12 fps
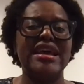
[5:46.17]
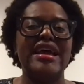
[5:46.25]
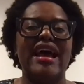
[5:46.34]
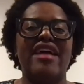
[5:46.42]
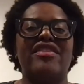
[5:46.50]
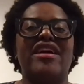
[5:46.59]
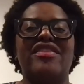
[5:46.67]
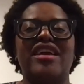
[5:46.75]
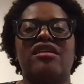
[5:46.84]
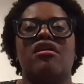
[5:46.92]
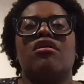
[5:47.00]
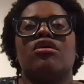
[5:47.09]
and that they
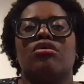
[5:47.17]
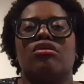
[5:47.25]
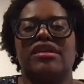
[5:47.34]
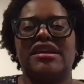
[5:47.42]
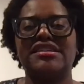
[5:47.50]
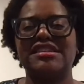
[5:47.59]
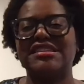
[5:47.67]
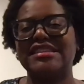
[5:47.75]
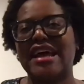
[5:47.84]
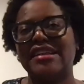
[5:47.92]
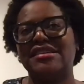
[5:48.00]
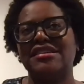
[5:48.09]
are according to
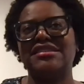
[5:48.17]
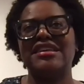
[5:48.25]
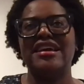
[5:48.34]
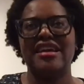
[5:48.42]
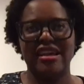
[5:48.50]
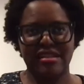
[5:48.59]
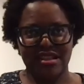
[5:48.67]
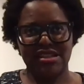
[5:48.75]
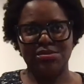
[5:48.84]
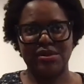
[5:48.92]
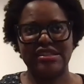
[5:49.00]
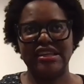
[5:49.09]
standards in this
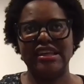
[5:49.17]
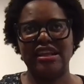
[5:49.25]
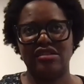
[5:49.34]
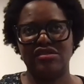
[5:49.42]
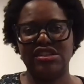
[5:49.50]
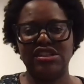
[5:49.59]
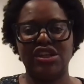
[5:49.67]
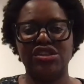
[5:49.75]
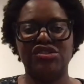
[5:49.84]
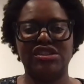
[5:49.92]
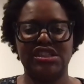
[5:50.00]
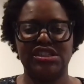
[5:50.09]
particular research
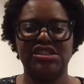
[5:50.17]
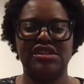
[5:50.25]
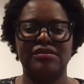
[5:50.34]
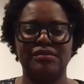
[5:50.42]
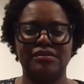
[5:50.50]
tradition.